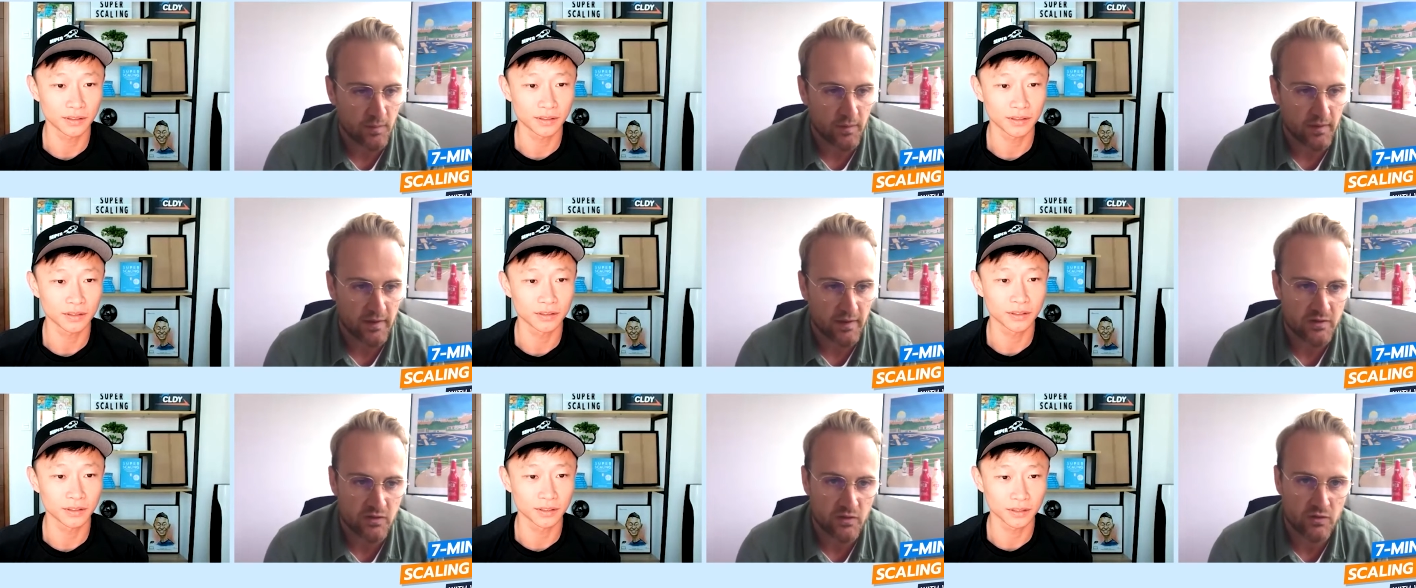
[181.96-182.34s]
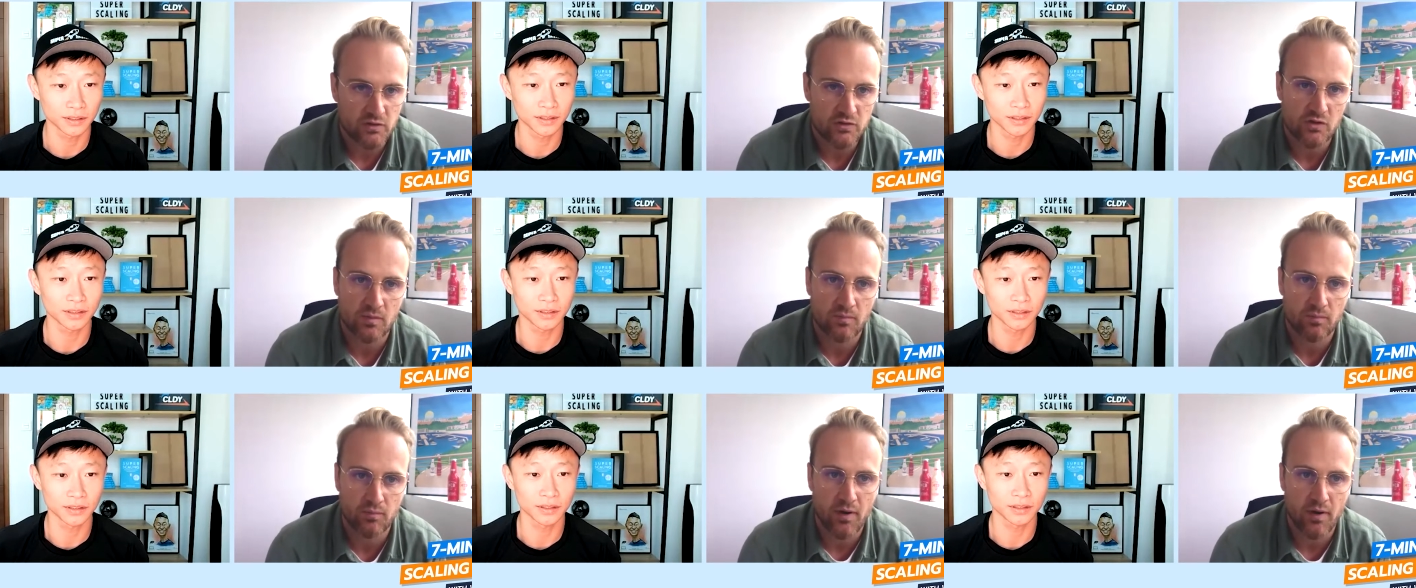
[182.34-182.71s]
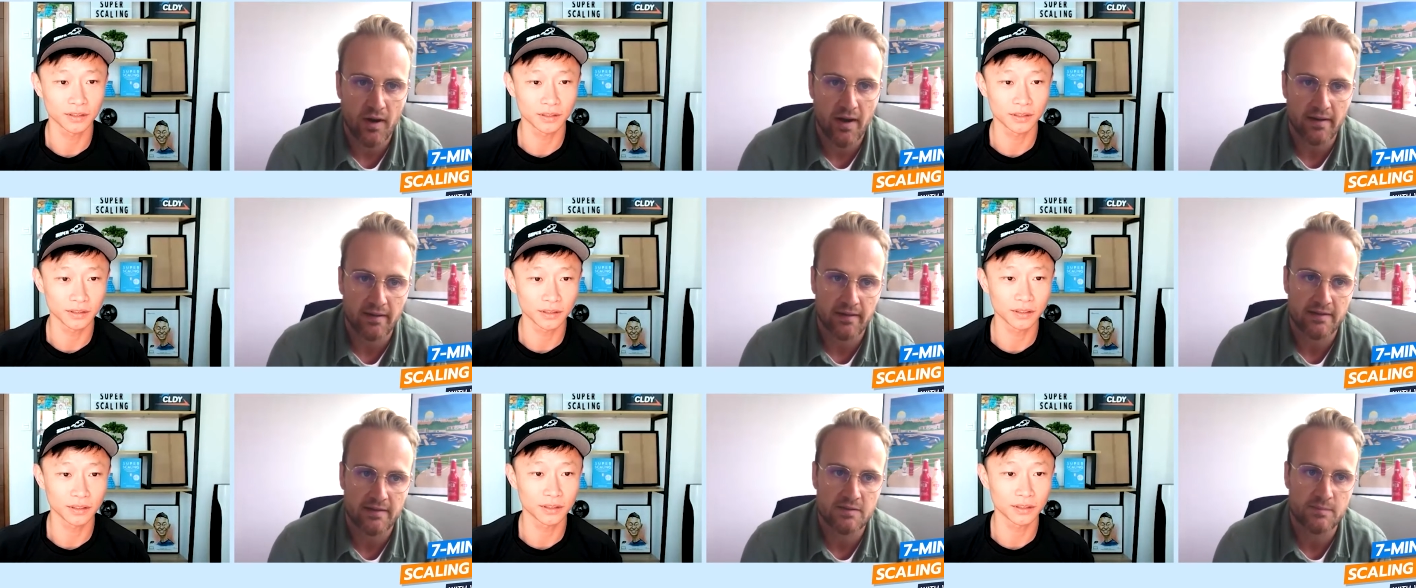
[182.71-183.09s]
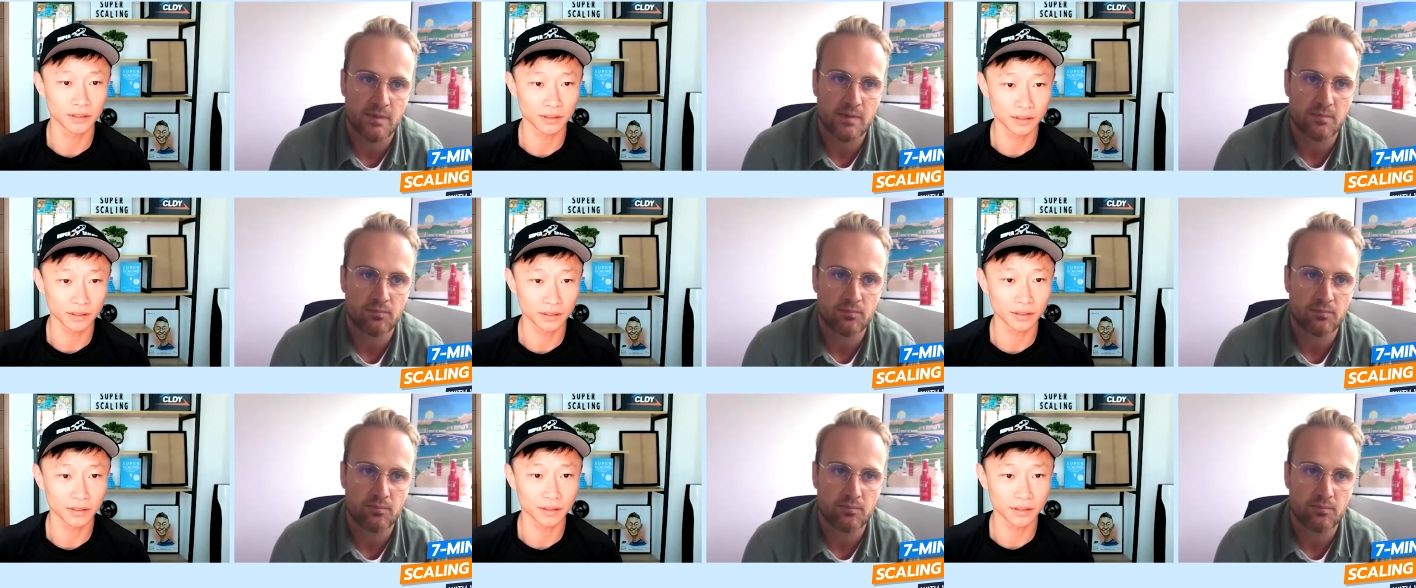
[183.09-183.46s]
Speaker 1: but it's also a brand. It's been
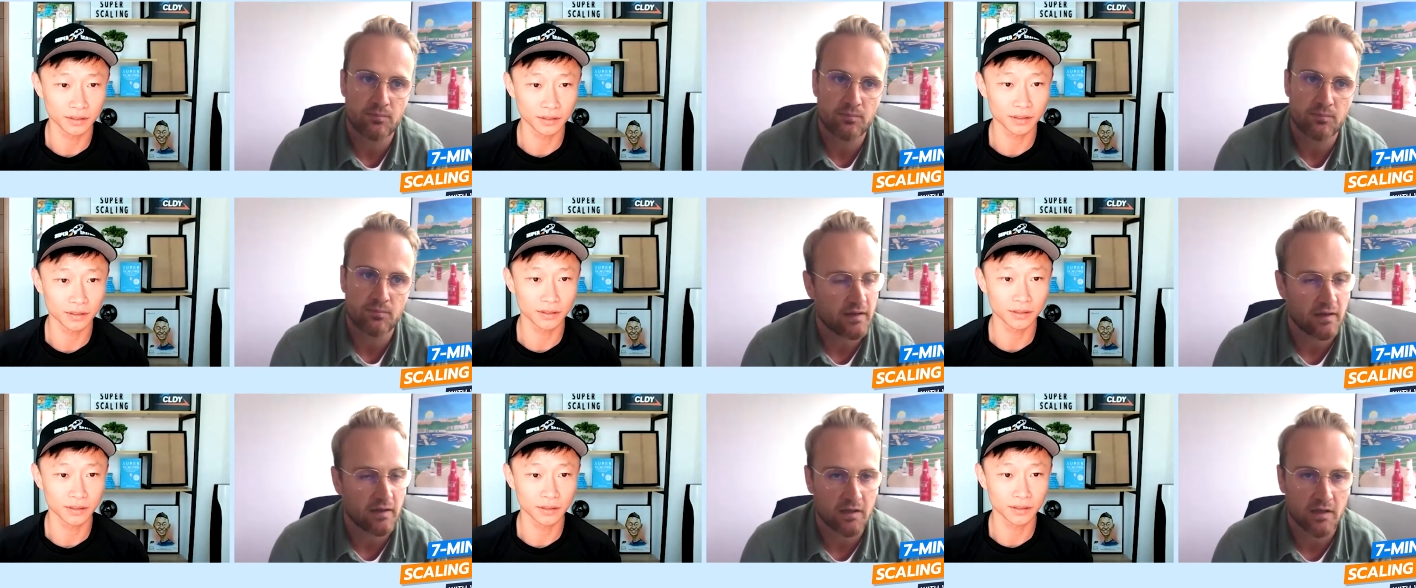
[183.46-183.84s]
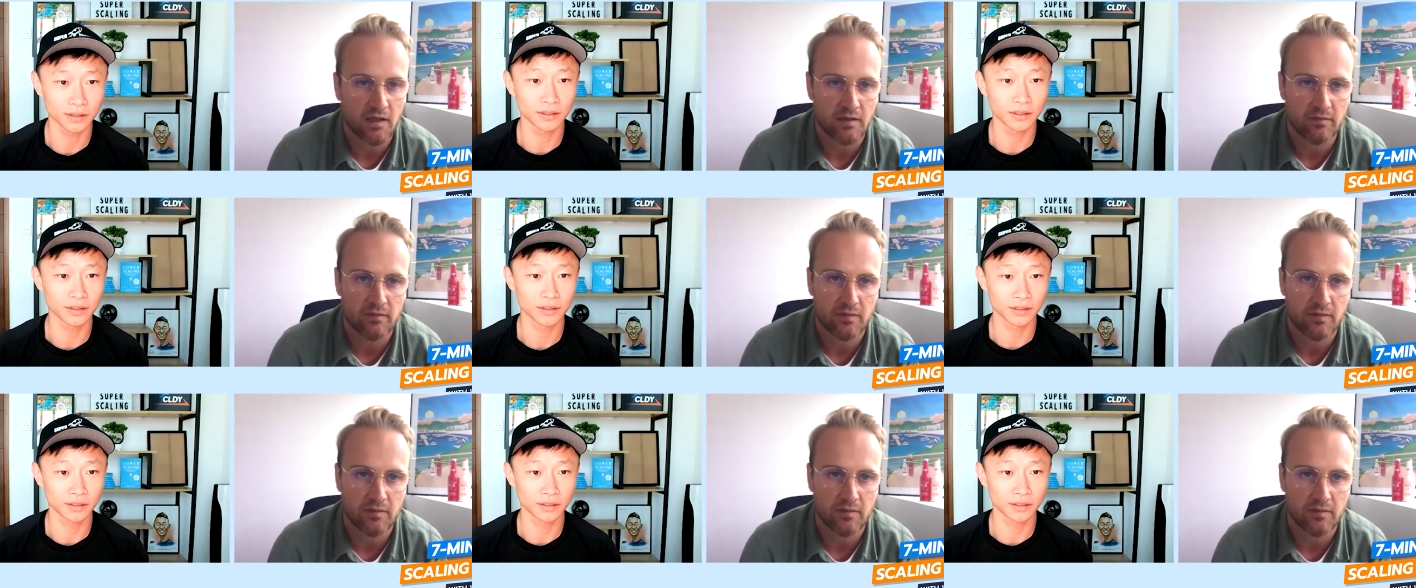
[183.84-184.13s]
protected by the